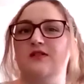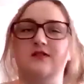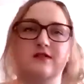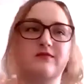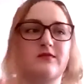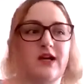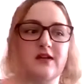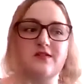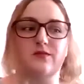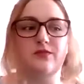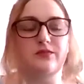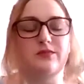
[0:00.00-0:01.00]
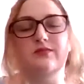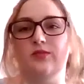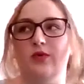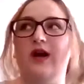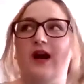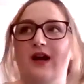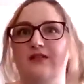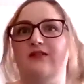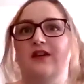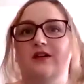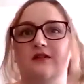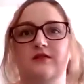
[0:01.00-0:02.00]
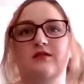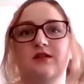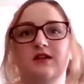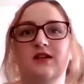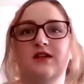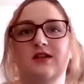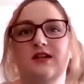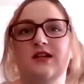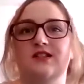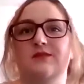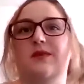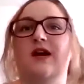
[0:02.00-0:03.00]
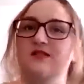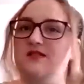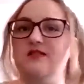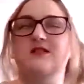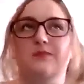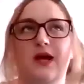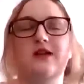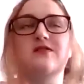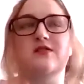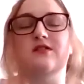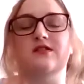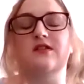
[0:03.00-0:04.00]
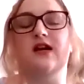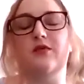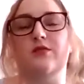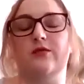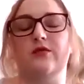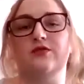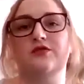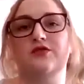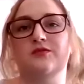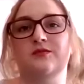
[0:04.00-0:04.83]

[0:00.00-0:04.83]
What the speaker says: So that's where I feel it depends. It depends on the type of approach.